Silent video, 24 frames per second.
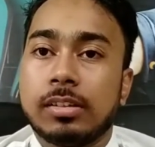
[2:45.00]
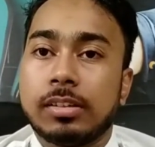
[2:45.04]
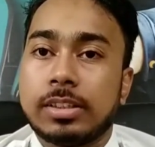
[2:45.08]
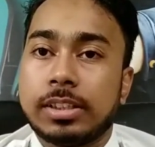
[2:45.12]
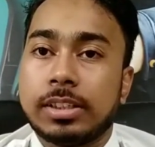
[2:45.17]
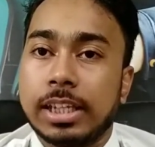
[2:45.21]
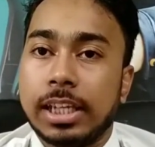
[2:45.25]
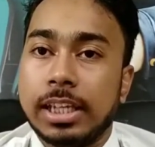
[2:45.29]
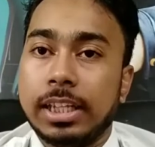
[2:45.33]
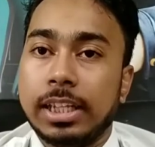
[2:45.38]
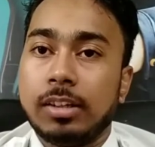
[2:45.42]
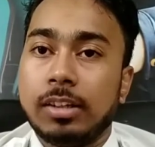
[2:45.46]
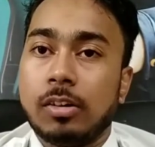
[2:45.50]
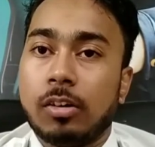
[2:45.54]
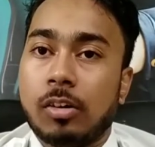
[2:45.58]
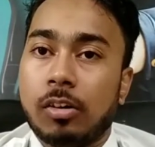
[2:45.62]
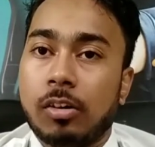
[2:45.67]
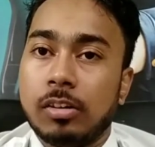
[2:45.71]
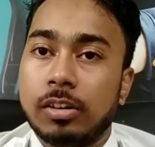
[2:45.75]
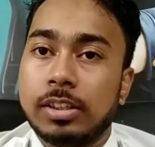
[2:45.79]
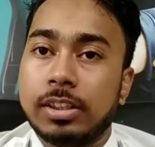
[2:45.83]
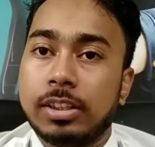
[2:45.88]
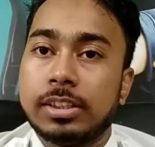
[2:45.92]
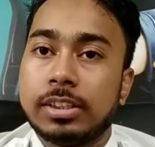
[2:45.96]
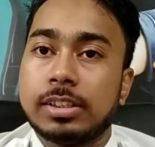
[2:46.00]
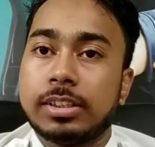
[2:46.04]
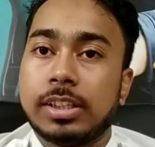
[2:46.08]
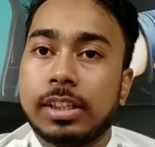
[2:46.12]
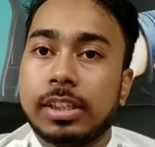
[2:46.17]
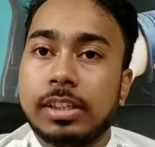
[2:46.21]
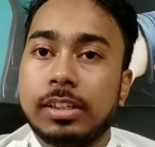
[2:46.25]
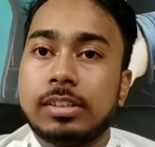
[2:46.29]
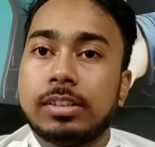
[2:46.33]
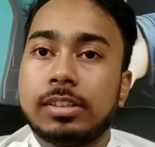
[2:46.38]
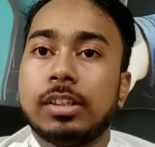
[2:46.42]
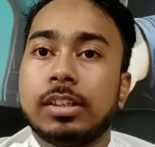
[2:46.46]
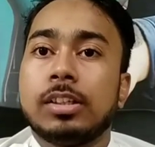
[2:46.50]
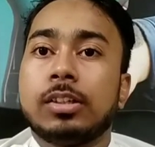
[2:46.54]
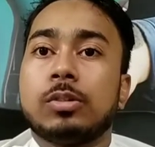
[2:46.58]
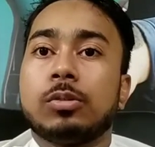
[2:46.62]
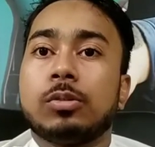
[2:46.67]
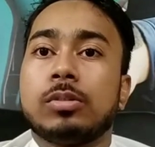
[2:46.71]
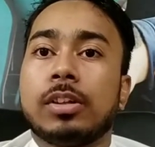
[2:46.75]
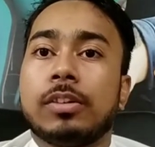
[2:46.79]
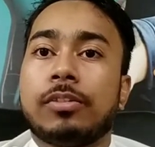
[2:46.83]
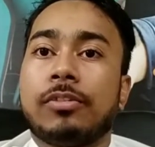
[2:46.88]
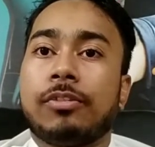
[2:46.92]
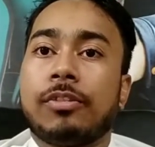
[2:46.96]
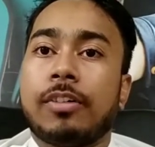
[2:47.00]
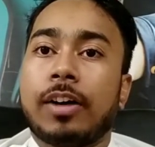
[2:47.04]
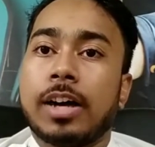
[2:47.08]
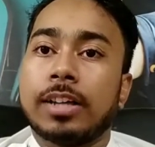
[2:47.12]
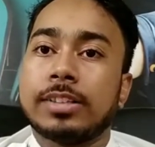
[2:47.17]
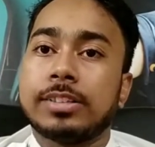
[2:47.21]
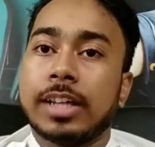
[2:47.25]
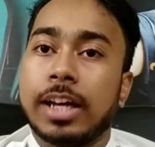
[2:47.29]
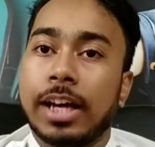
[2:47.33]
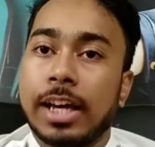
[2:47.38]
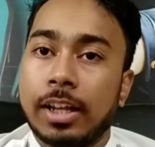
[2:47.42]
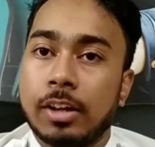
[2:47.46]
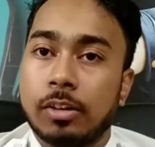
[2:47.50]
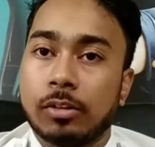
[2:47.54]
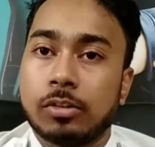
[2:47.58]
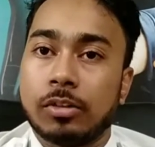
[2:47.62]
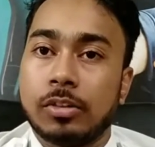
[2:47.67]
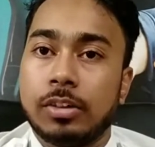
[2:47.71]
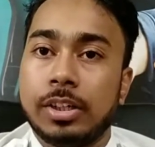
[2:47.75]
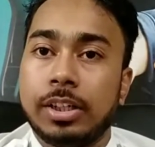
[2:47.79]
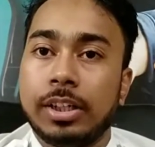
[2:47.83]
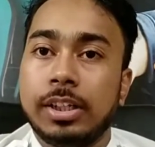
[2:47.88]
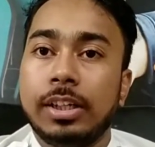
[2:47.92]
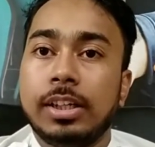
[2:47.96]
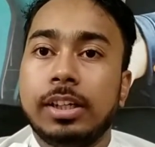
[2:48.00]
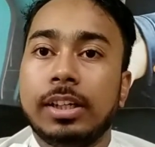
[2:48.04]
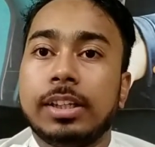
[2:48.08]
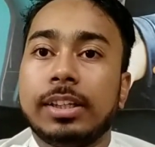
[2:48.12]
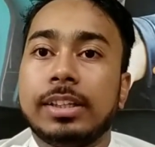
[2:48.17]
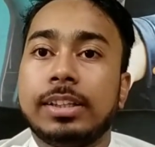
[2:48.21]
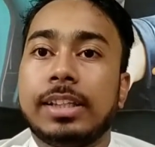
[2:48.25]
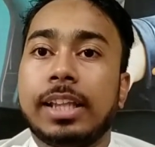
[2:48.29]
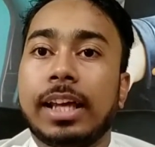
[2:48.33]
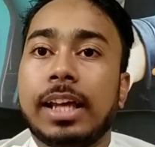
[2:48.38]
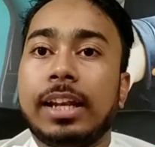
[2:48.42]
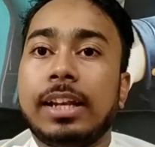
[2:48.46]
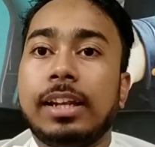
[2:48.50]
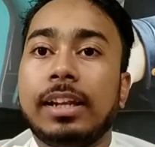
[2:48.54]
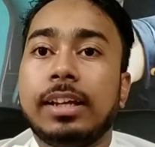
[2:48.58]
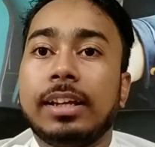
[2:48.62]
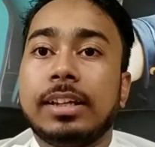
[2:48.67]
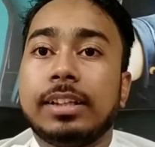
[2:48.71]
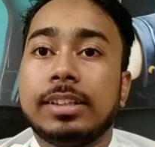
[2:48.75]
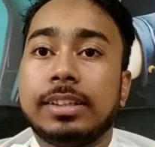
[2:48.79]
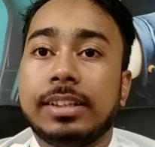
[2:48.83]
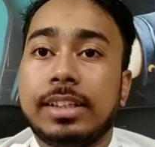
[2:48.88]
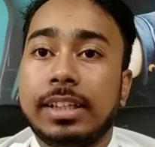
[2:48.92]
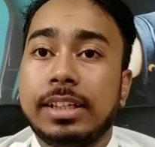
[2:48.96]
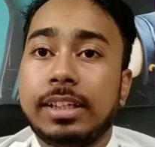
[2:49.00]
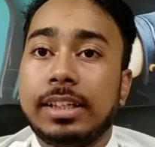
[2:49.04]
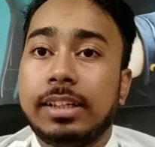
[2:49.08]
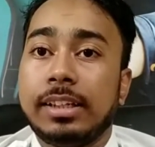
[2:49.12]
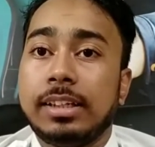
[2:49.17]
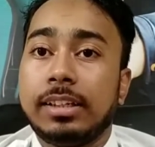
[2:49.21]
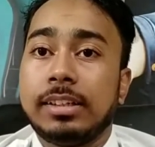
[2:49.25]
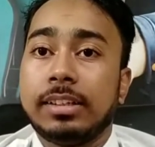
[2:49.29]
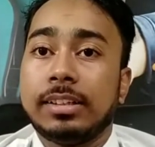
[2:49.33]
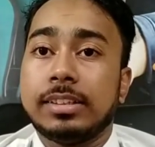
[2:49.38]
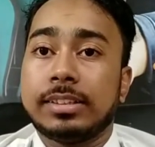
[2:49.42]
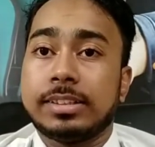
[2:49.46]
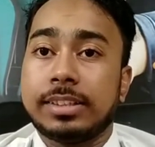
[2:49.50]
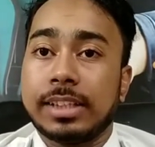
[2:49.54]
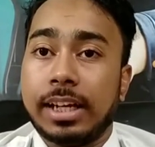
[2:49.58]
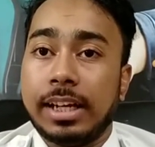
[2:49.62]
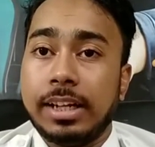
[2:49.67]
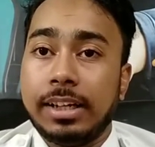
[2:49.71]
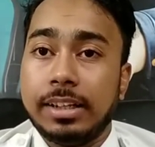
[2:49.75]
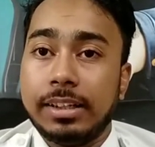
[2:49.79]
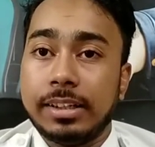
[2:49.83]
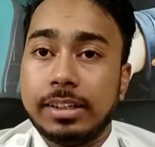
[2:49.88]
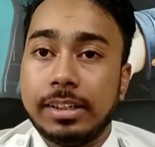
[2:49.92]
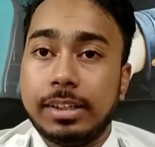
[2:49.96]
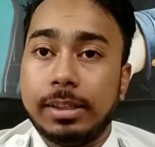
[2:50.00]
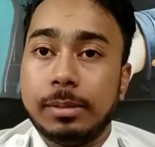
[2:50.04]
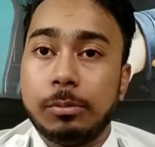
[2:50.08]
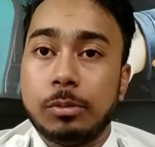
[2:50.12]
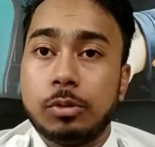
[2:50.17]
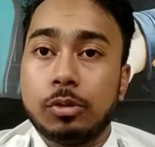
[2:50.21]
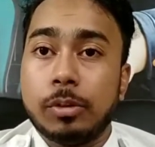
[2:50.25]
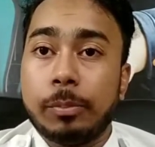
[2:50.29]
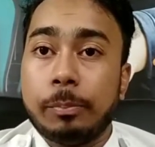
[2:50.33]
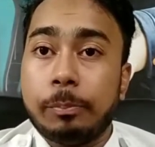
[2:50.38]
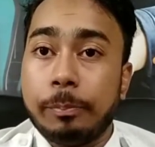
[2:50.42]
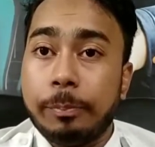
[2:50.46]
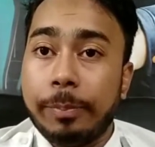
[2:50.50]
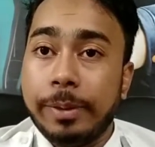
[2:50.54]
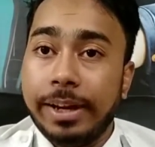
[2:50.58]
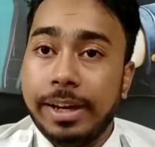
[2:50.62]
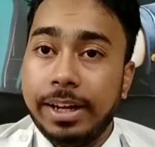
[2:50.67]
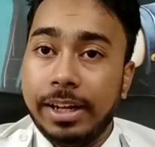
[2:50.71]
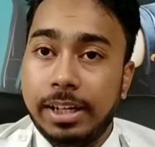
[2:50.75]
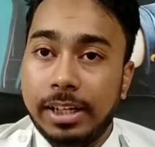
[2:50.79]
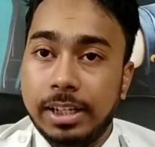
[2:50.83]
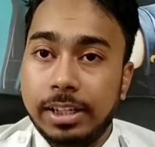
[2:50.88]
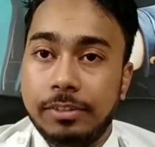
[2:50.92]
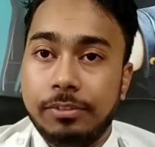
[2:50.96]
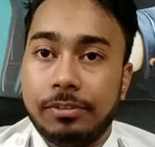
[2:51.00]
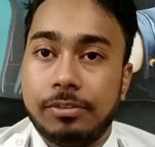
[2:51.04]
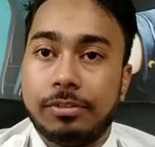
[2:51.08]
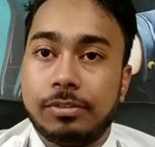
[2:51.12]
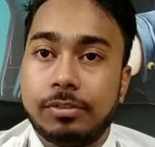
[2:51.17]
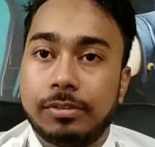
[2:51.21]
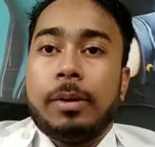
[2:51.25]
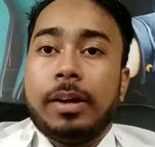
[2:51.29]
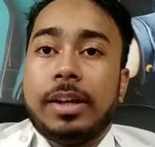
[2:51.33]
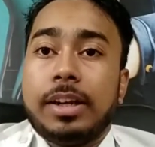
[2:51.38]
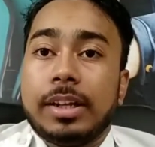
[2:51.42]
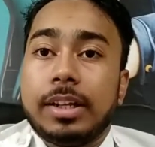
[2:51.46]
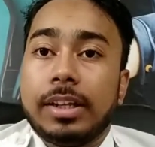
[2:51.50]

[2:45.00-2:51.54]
telling all these things to the FAA's higher authority, then they sent him to a paid leave.